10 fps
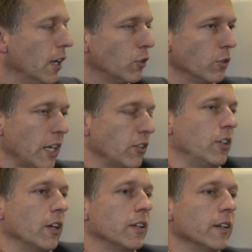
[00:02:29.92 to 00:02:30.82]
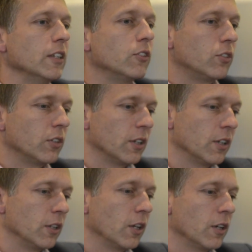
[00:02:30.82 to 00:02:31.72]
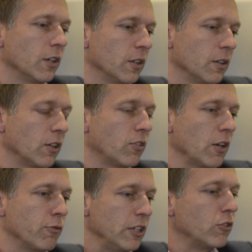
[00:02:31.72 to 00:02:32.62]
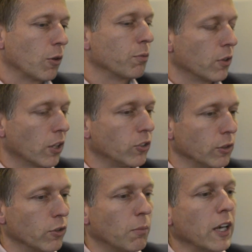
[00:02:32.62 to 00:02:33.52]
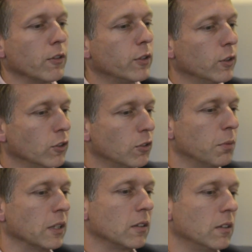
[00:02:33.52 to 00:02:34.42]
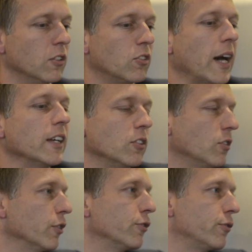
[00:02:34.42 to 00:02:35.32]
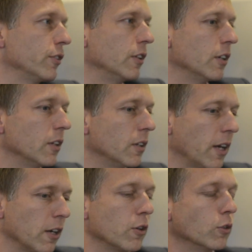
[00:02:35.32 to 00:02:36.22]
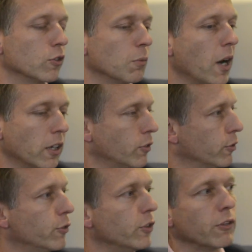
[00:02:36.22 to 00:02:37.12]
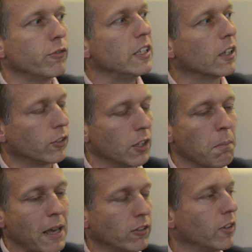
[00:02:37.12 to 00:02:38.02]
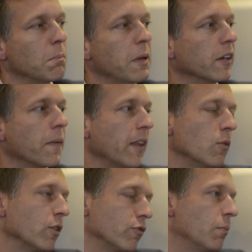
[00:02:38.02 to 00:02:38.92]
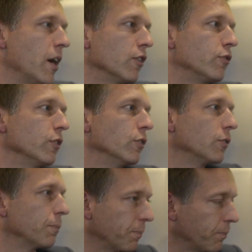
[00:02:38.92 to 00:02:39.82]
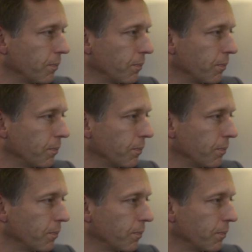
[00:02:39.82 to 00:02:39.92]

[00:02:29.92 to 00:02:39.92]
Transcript: So yes, there is let's say feedstock production for biofuels, but the sizes of the agricultural markets for food and feed are still massively bigger than the one for biofuels.